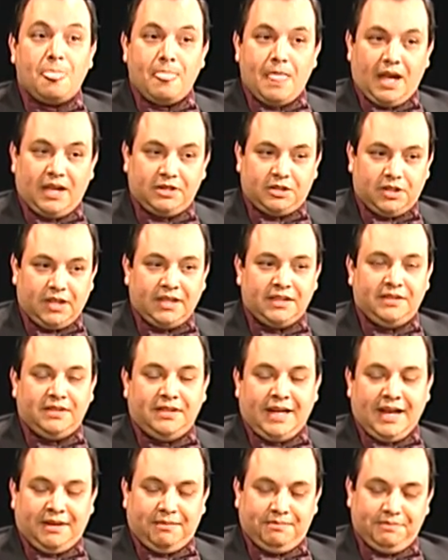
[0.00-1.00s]
It's, it,
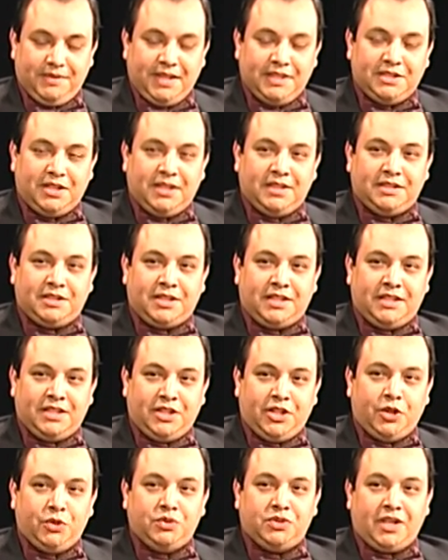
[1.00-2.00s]
yeah, it's, it's in the
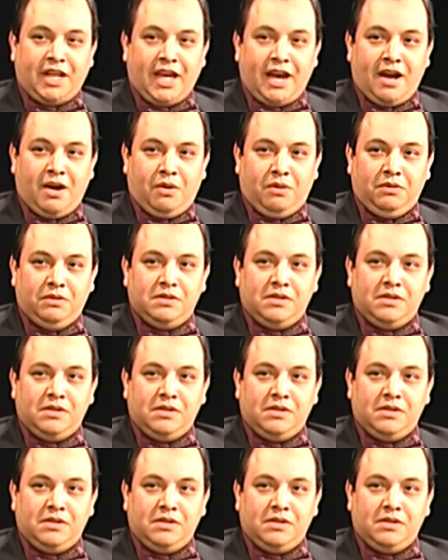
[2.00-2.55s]
news now.